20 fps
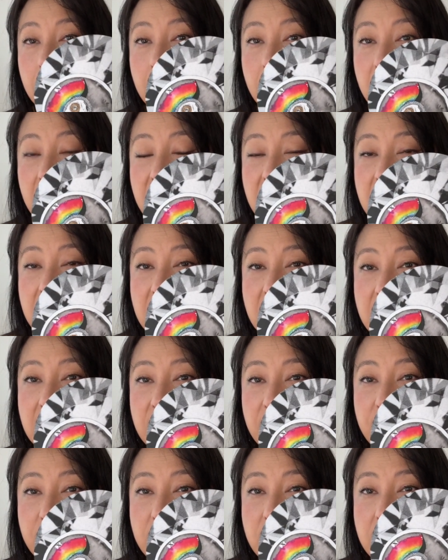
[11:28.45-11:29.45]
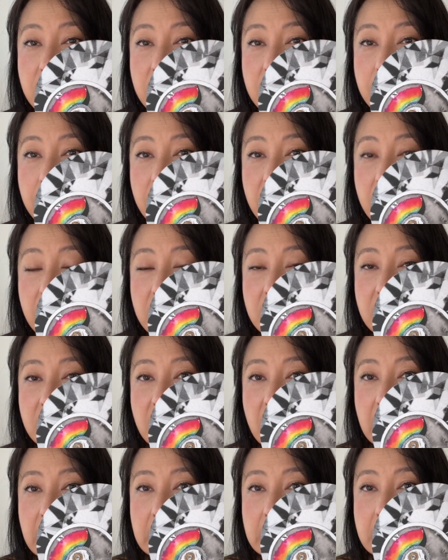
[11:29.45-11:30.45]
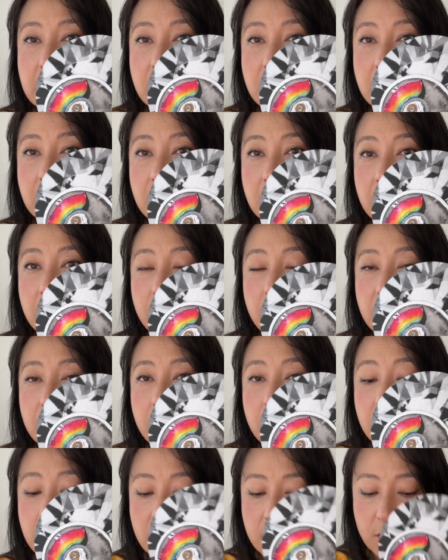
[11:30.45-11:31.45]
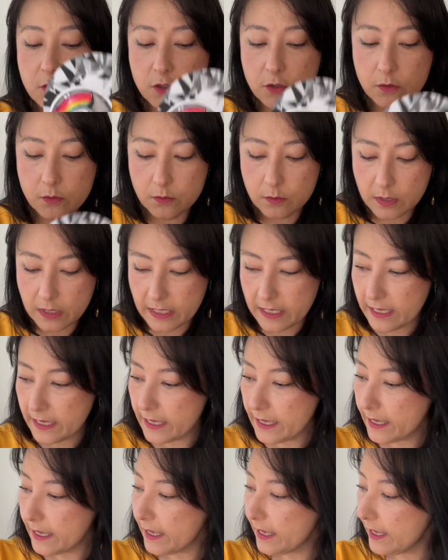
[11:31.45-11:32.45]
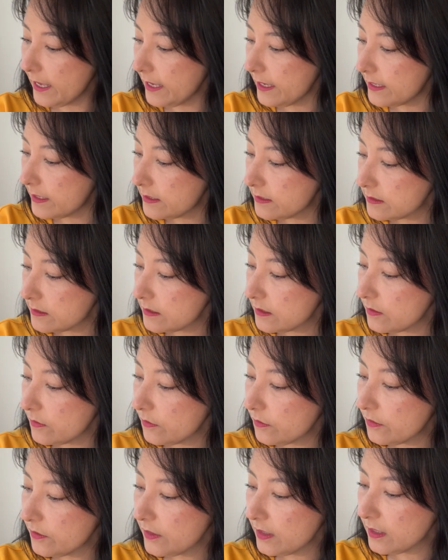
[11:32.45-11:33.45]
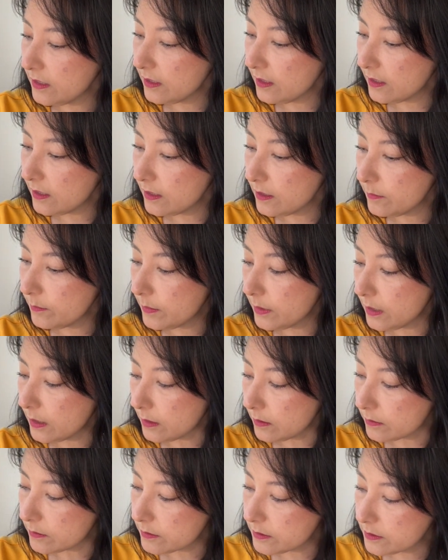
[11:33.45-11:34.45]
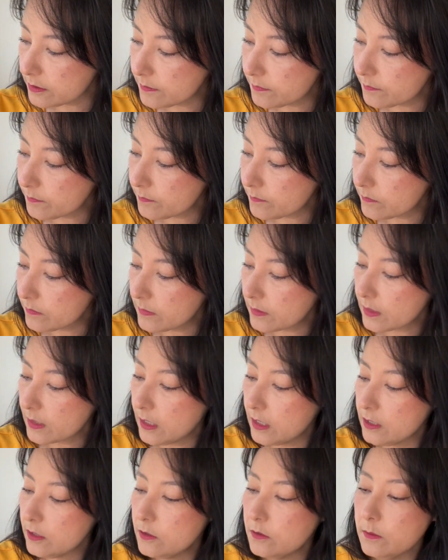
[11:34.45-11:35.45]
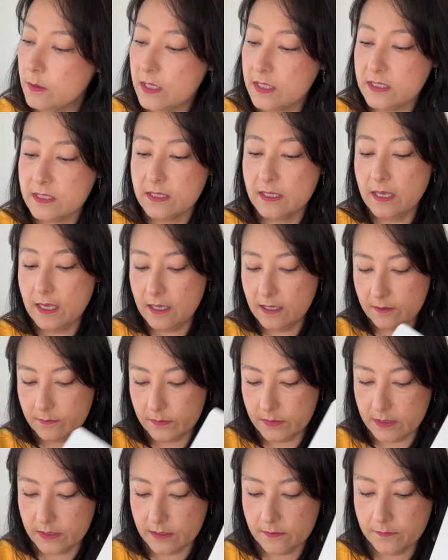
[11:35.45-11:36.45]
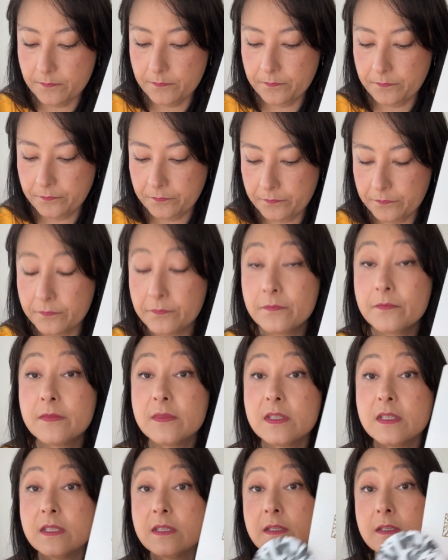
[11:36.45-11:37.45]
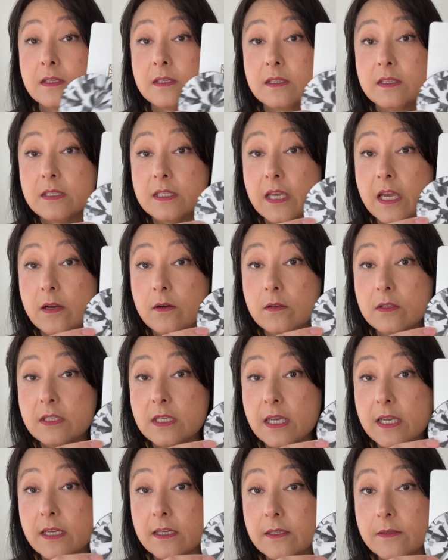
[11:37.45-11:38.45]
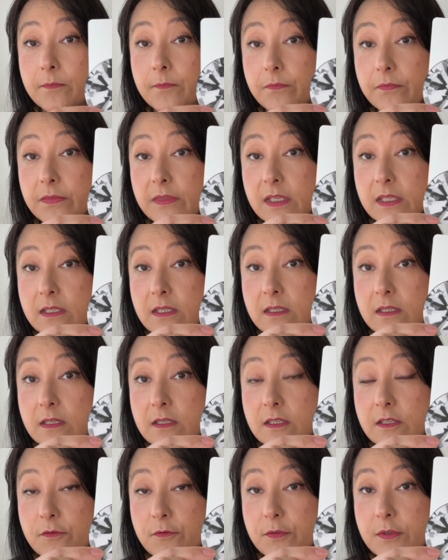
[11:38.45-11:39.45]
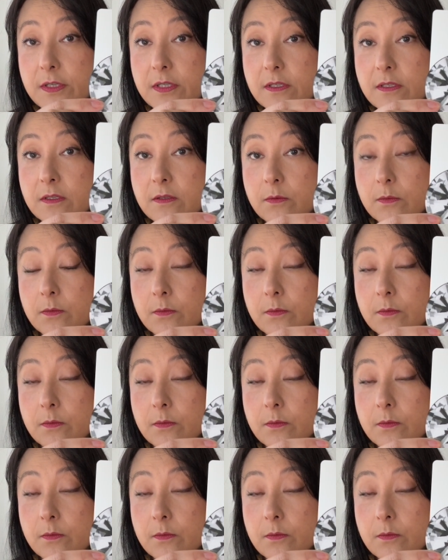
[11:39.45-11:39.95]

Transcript: This is the difference in the size between these two. And thinking about a US Games tarot deck, this is the difference